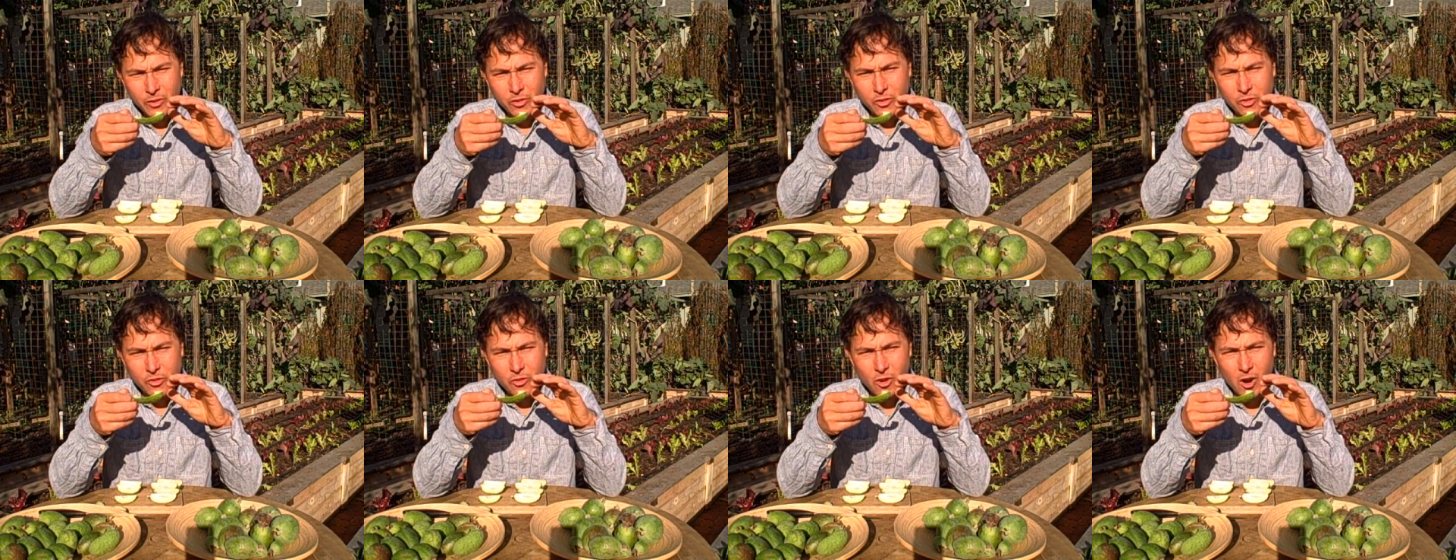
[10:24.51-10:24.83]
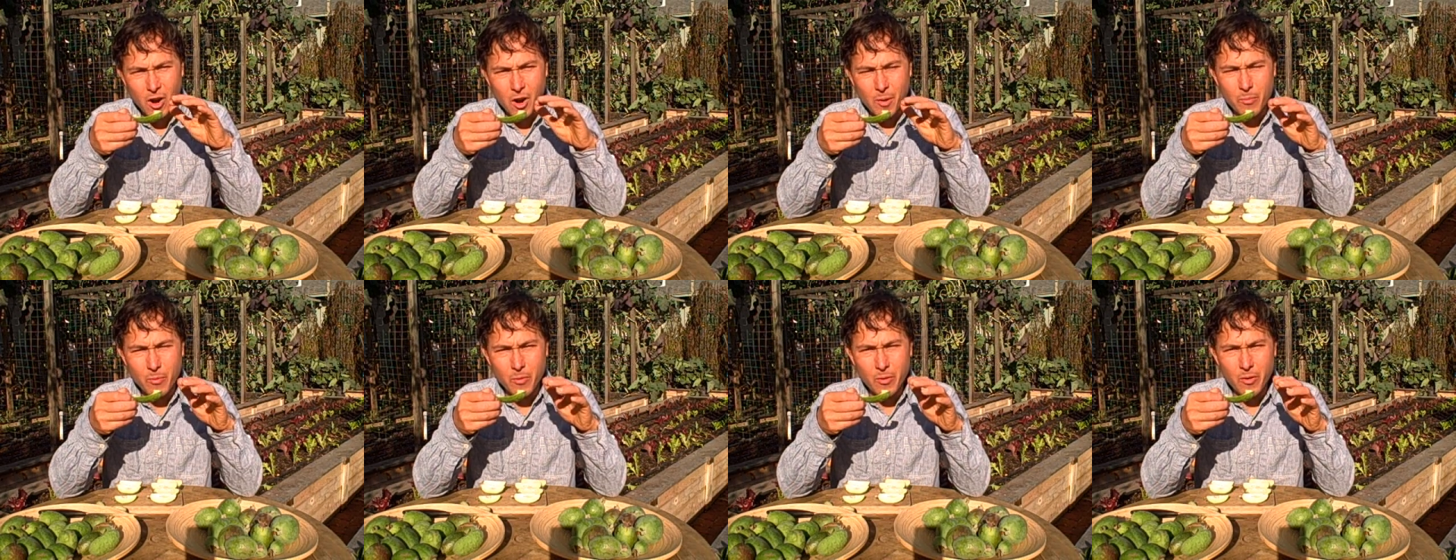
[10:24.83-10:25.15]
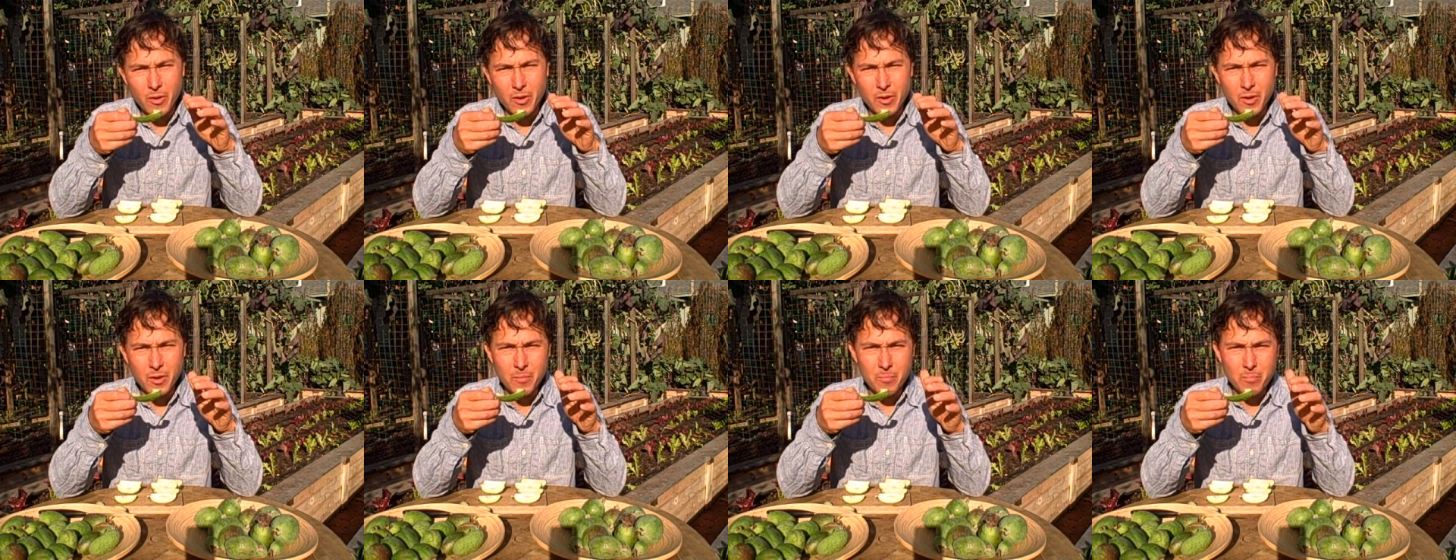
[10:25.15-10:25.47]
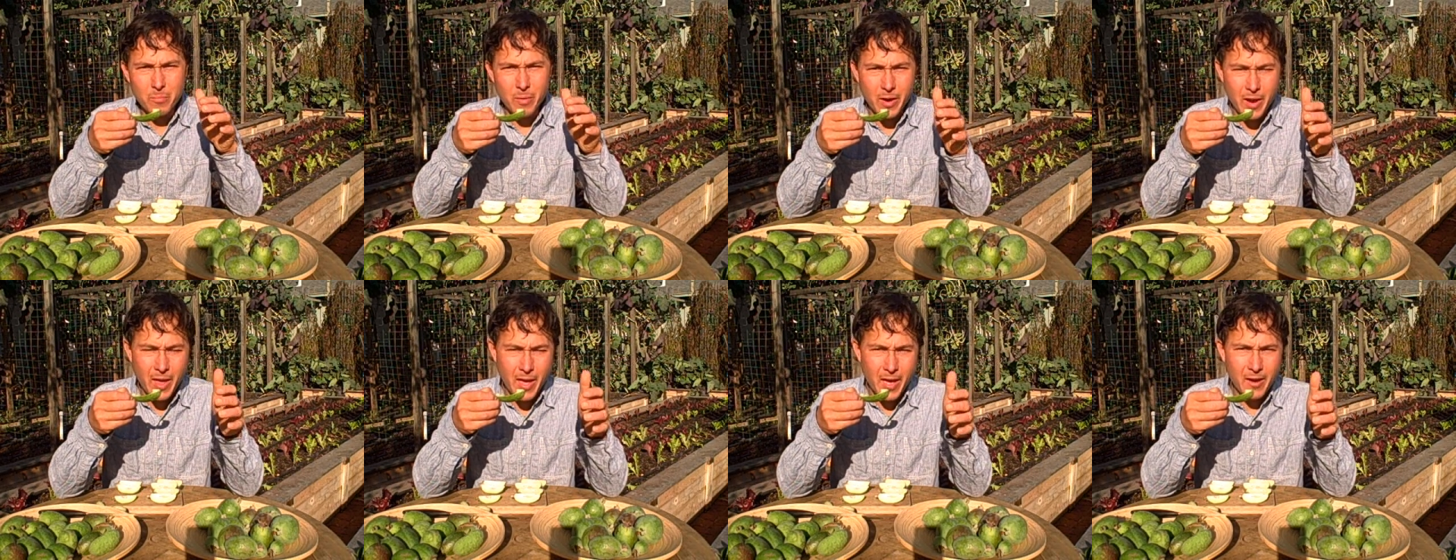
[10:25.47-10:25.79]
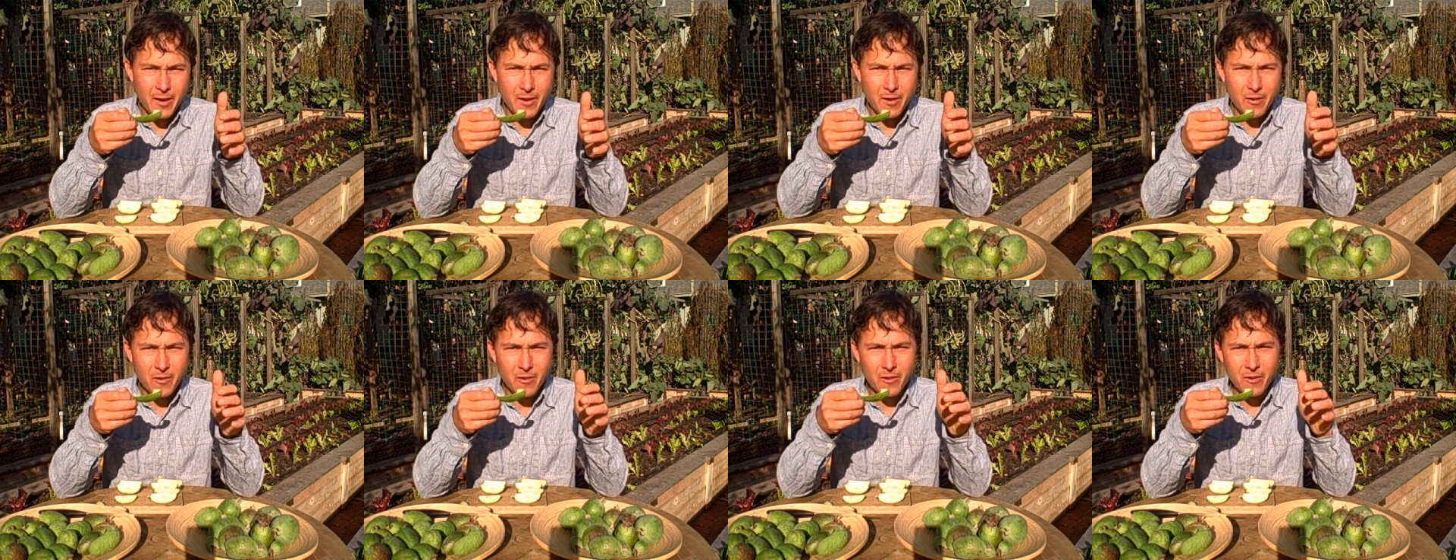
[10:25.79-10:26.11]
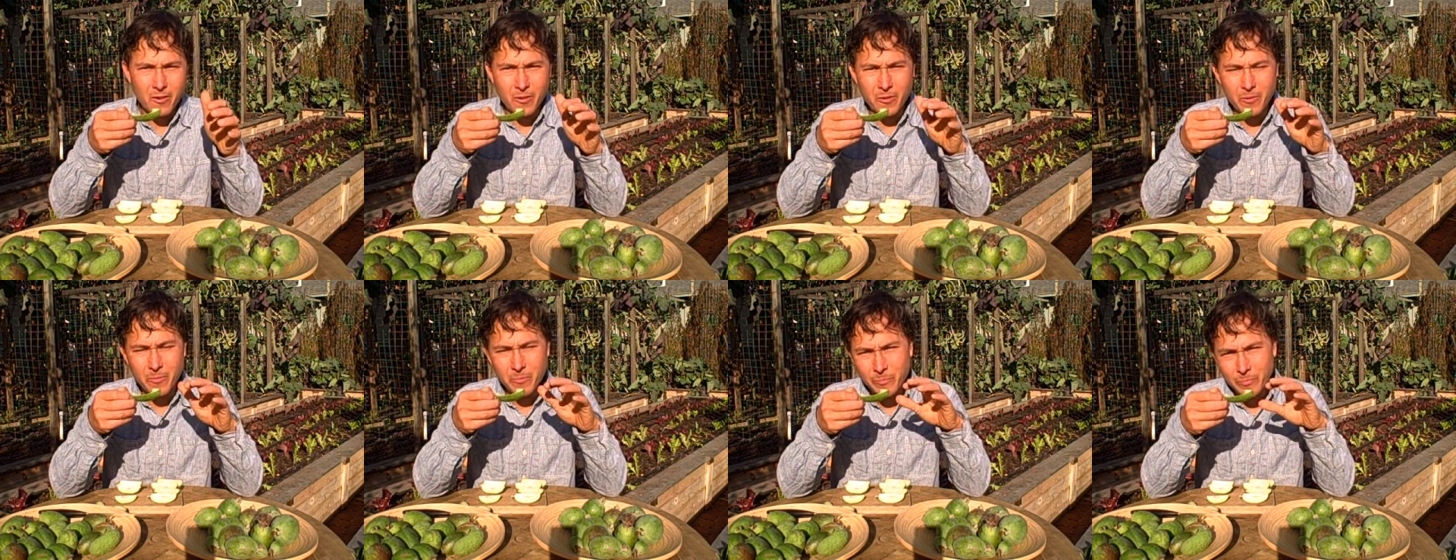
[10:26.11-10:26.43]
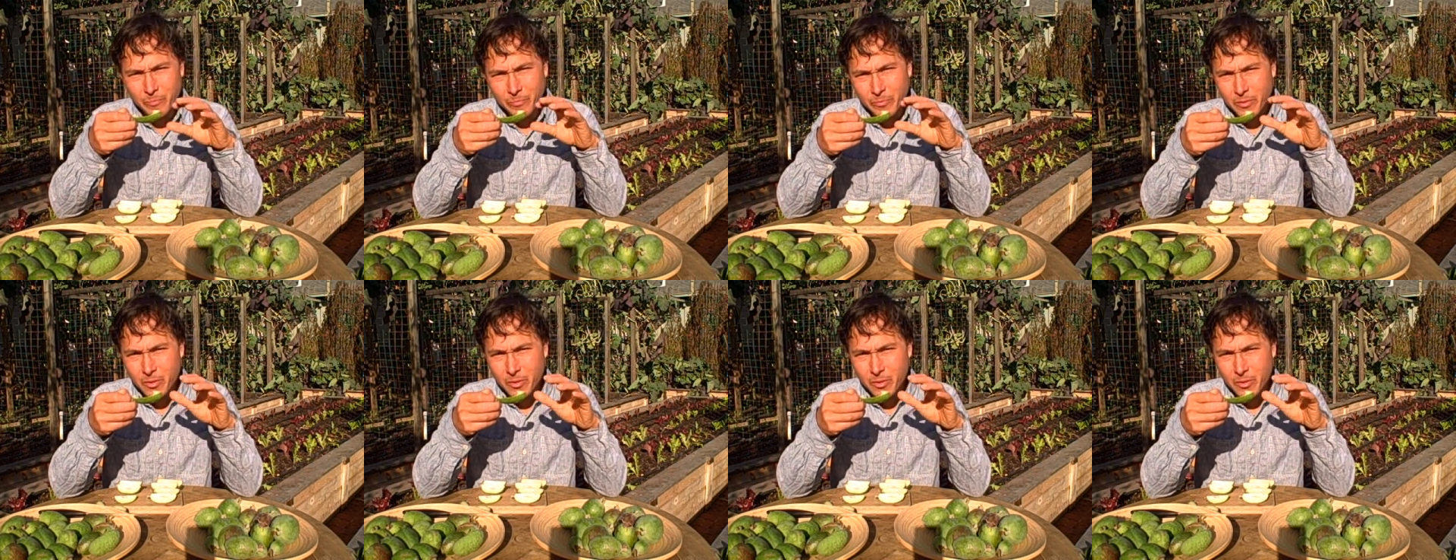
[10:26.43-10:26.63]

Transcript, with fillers: strawberry, banana, or